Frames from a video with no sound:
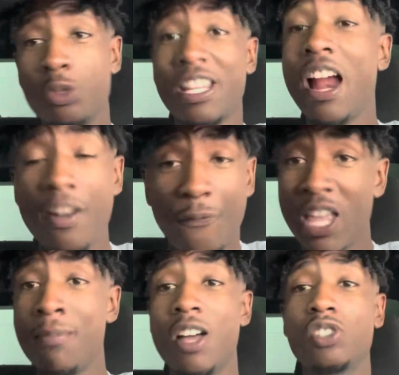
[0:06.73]
scaring the
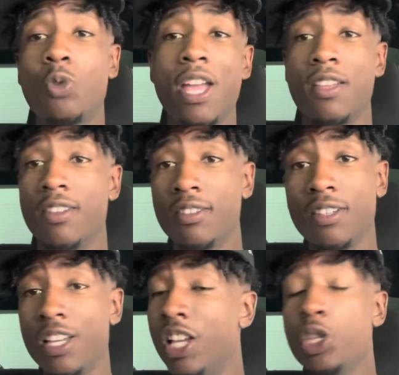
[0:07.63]
females away.
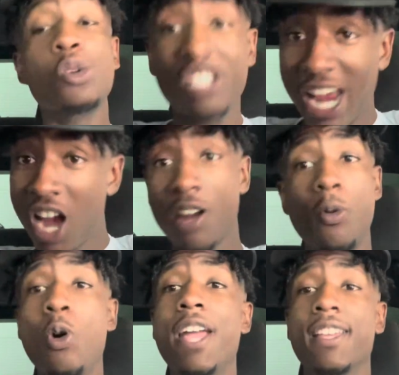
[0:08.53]
You scaring them
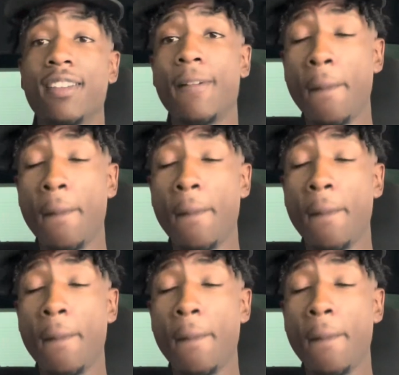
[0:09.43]
away.